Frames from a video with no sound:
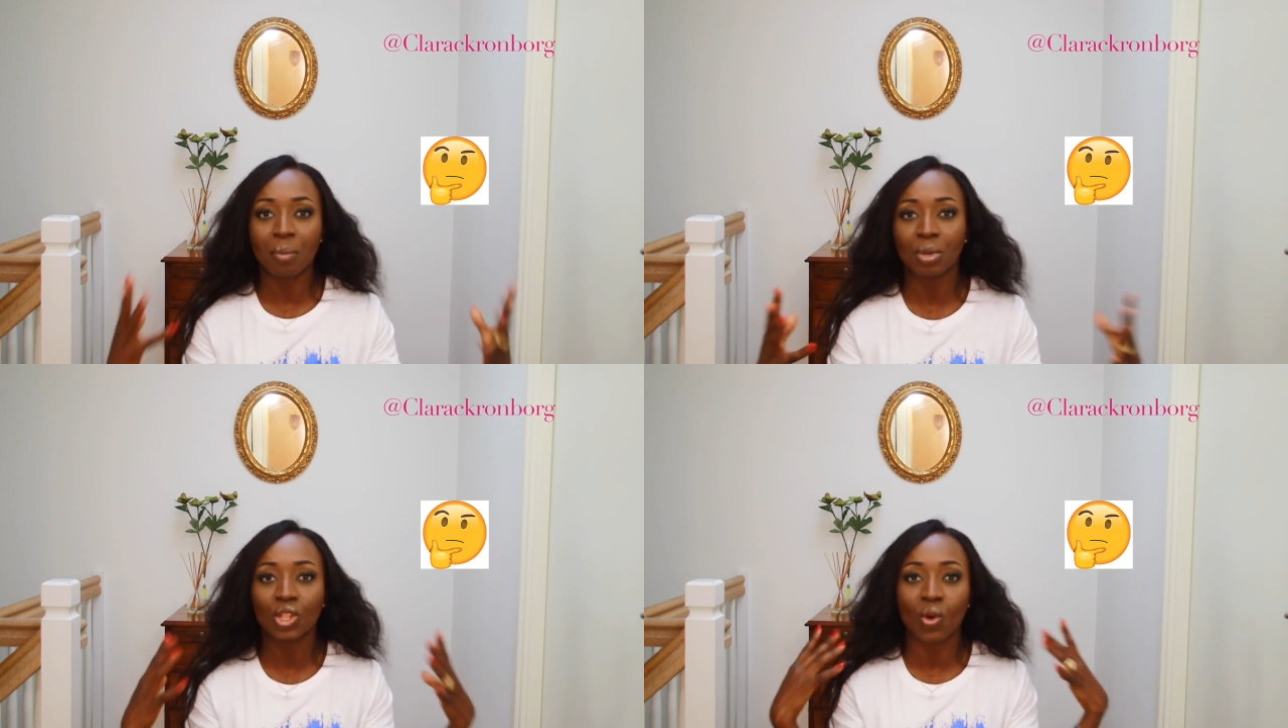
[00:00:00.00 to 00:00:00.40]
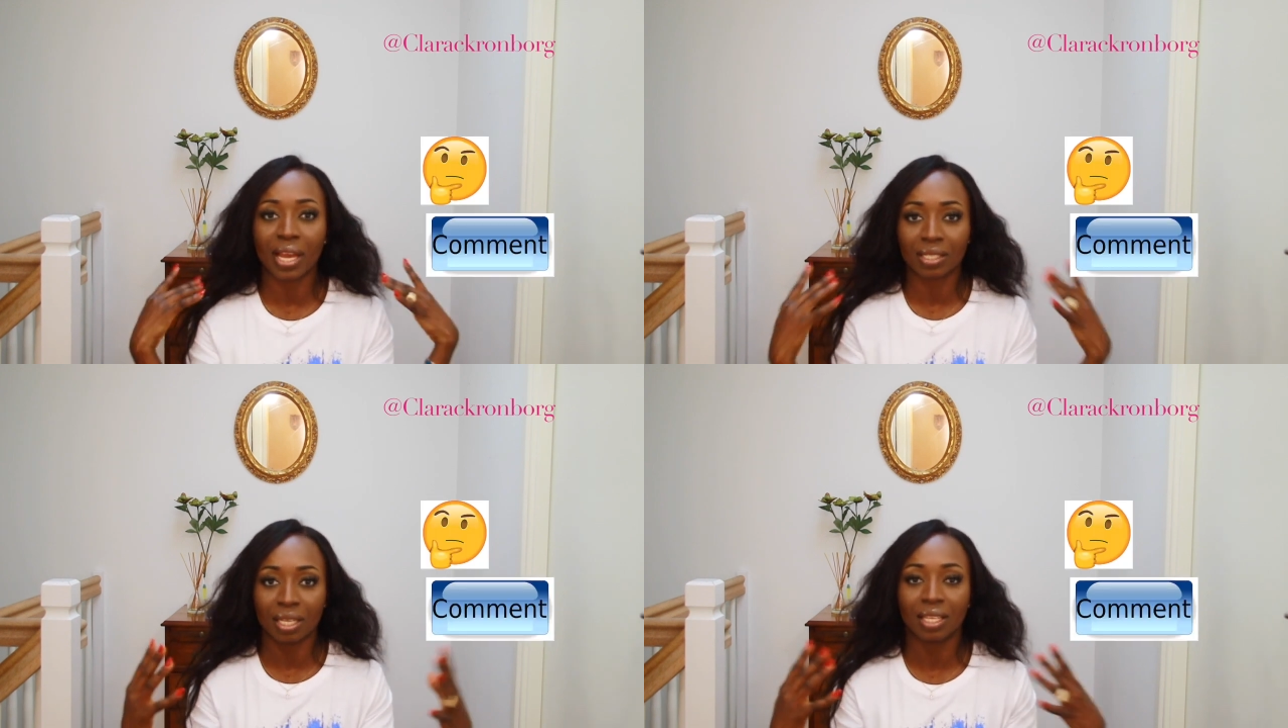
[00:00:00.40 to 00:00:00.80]
Let me know
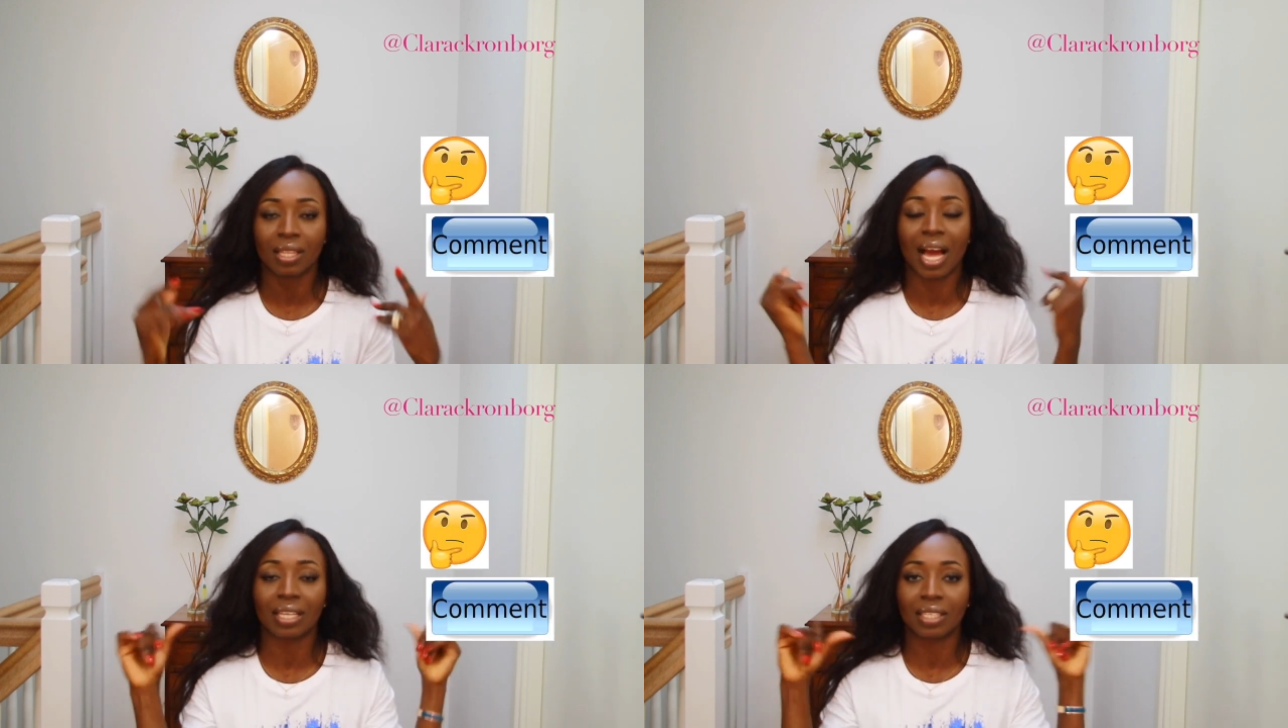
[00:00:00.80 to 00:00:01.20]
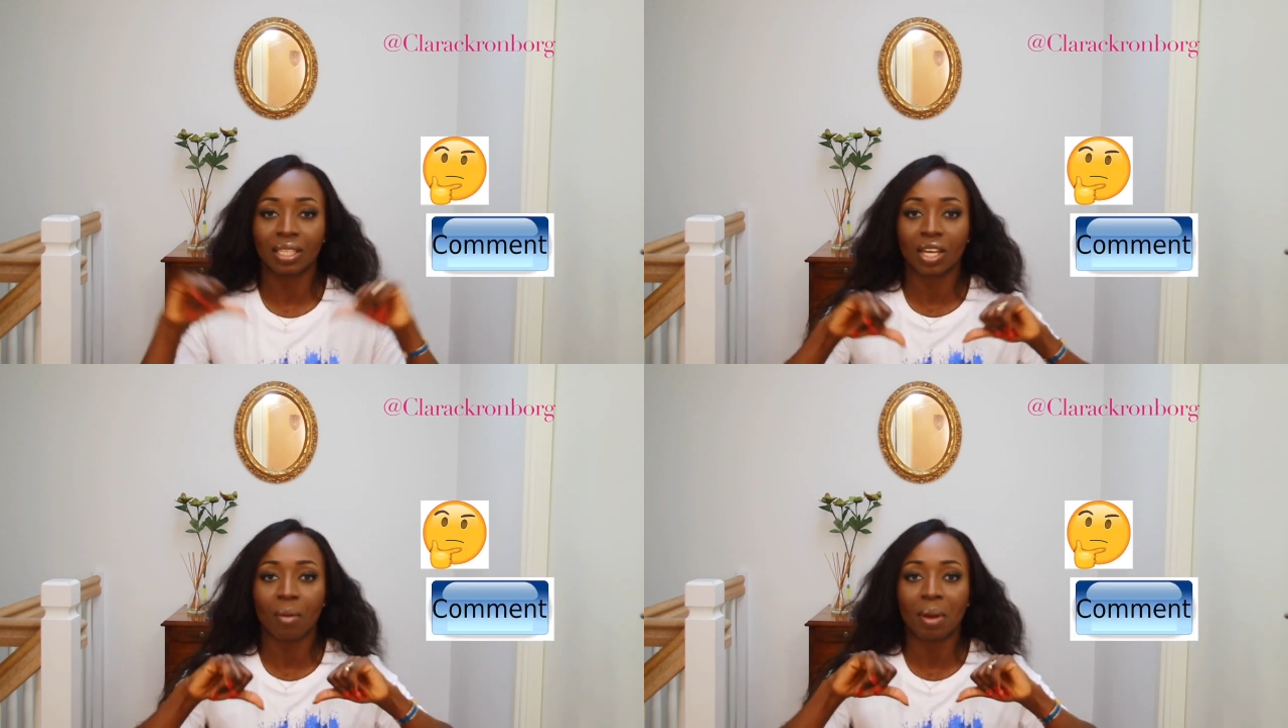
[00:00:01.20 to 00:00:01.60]
exactly that
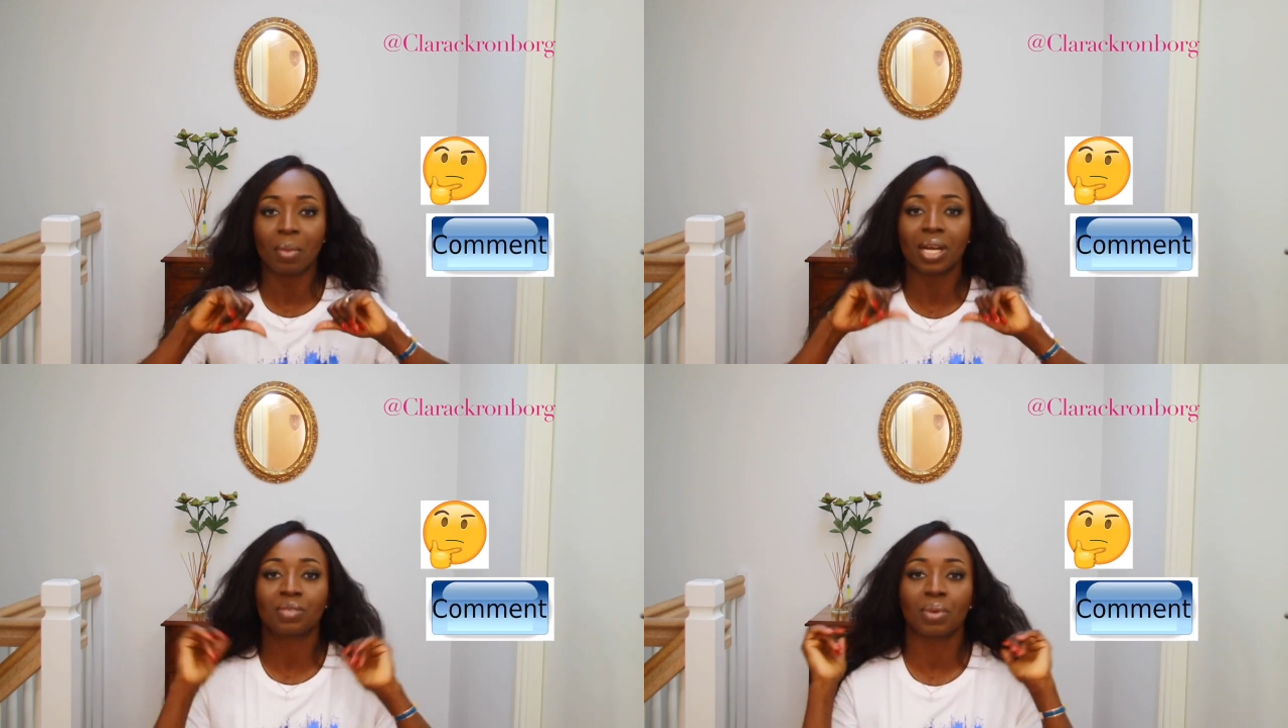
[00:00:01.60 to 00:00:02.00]
in the comment box